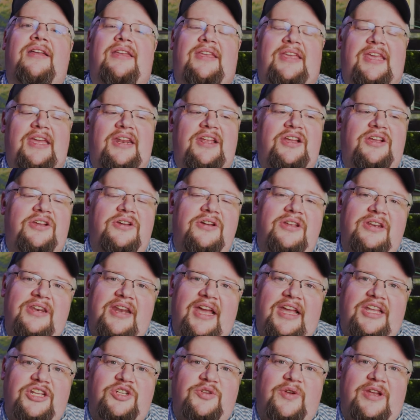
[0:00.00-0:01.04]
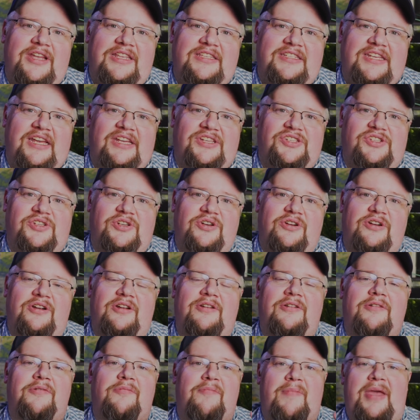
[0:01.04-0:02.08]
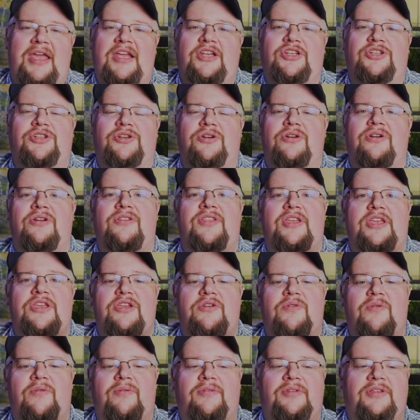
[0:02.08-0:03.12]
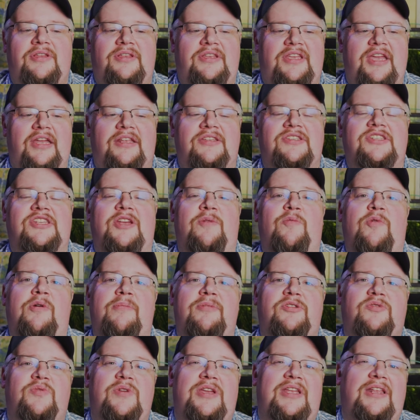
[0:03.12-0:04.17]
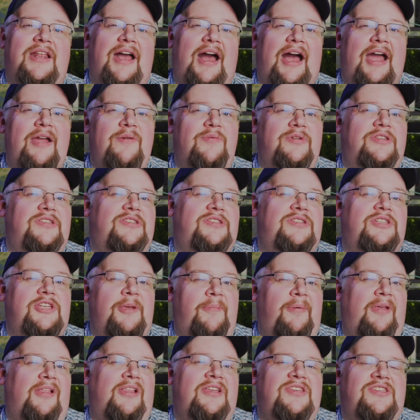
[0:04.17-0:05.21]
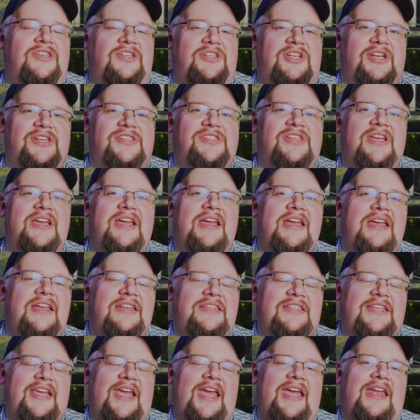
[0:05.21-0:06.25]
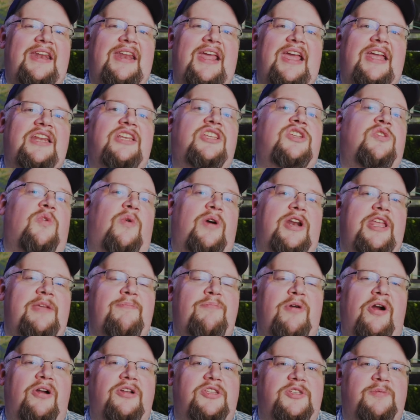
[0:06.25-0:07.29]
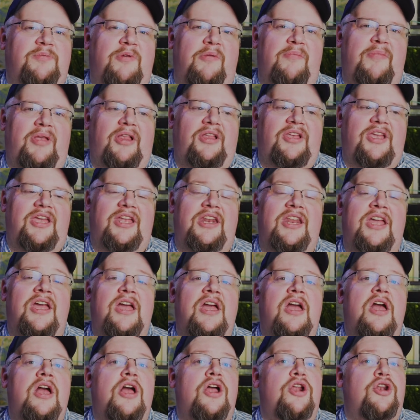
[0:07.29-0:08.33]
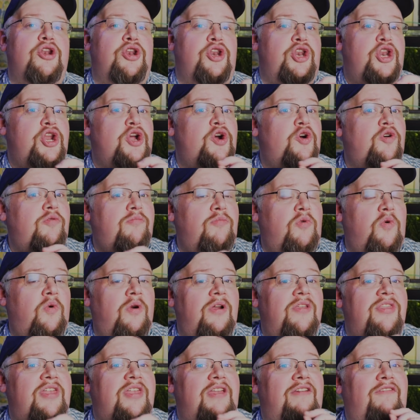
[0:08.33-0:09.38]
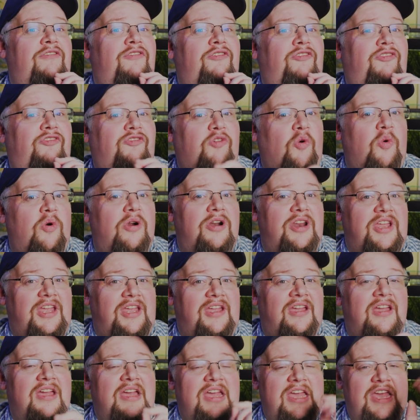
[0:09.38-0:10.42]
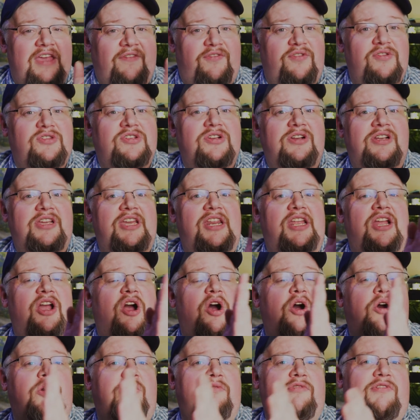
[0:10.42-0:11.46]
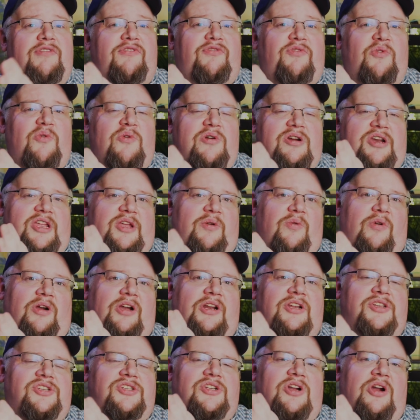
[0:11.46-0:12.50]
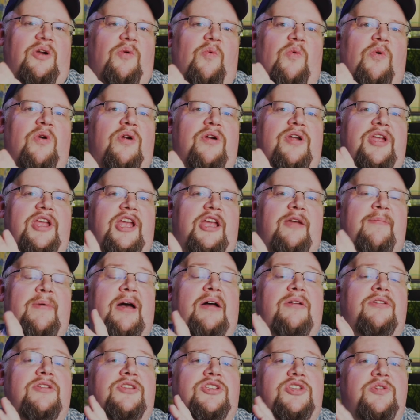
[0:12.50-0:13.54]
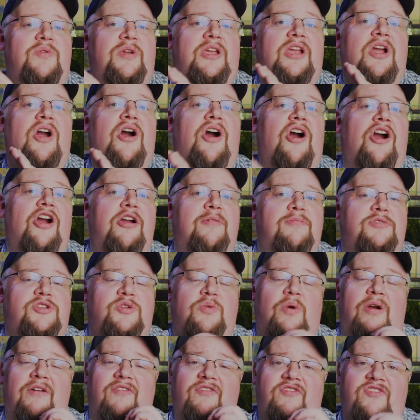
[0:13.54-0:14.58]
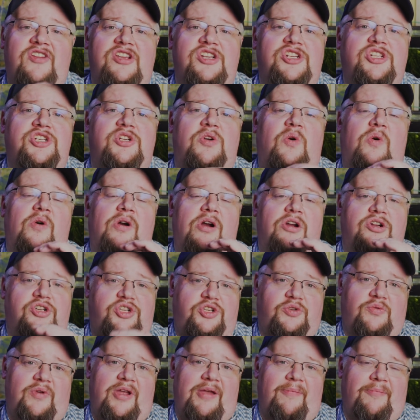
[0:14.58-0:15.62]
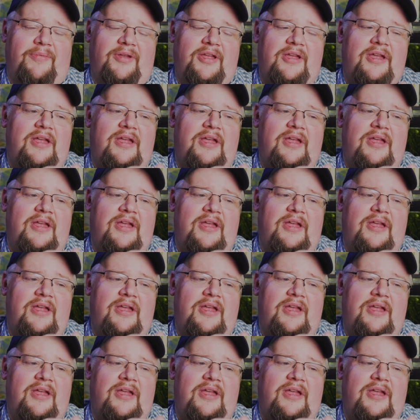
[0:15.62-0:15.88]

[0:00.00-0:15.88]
Get a good nitrate tester. Make sure that you get somewhere between, I would typically suggest 10 and 20 parts per million, no more than 40. If you start getting over 40, we're going to start worrying about doing harm to our fish or our shrimp.